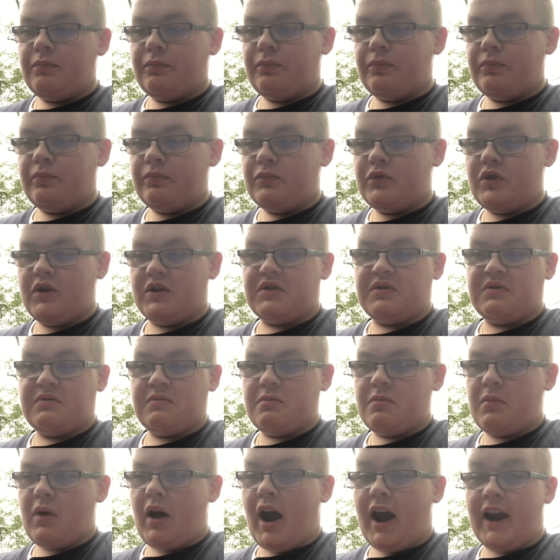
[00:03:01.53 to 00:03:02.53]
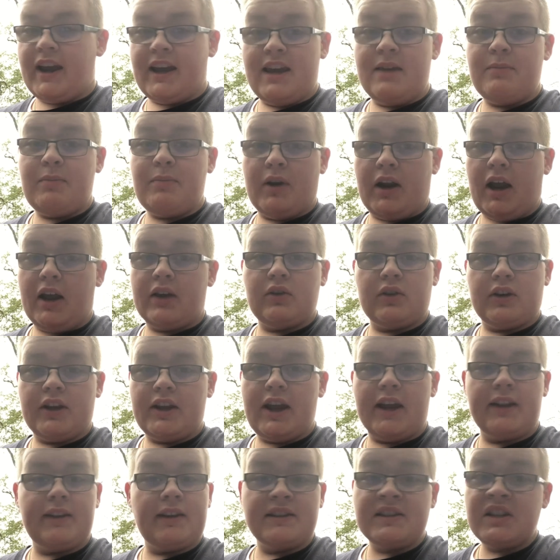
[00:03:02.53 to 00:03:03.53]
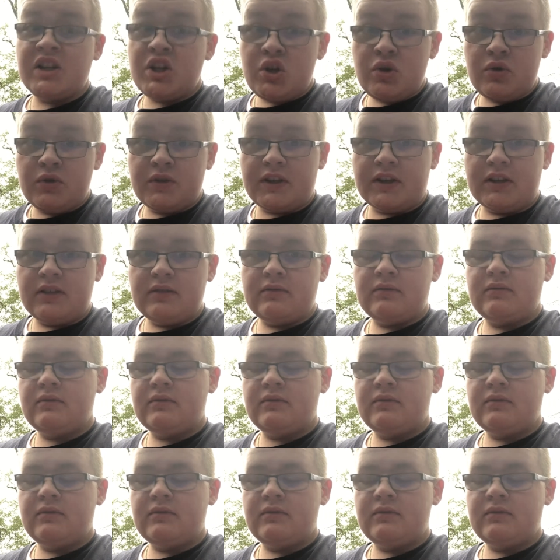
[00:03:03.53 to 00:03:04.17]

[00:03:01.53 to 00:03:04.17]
Just, I keep an eye on it. It doesn't use it.